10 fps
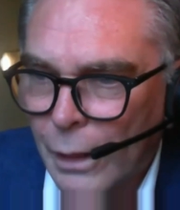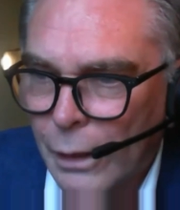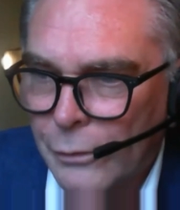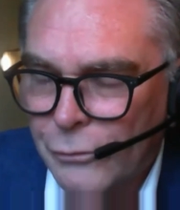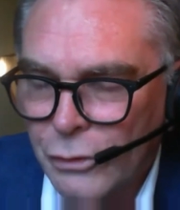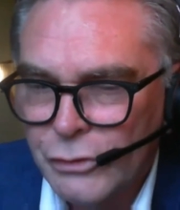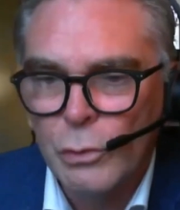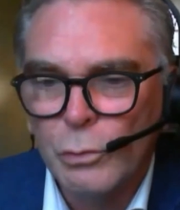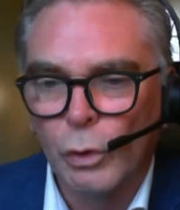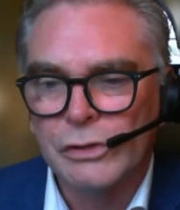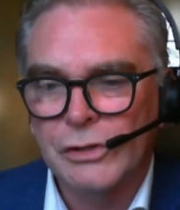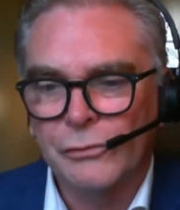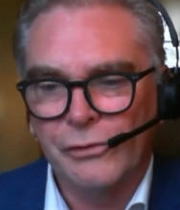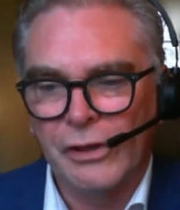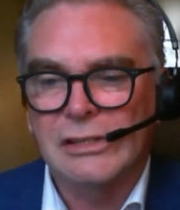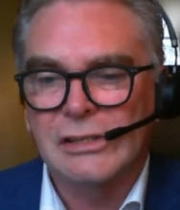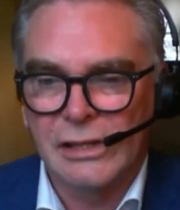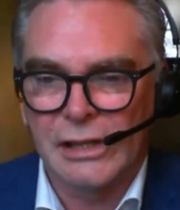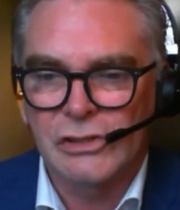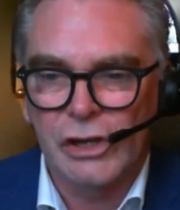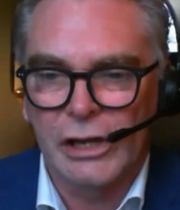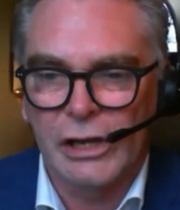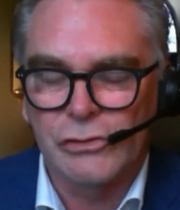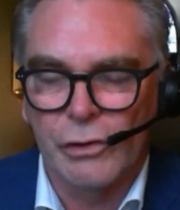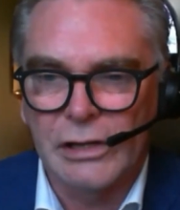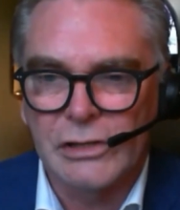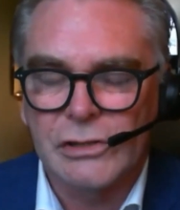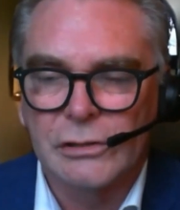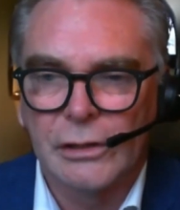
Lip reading: if you don't want to fix the exchange rate,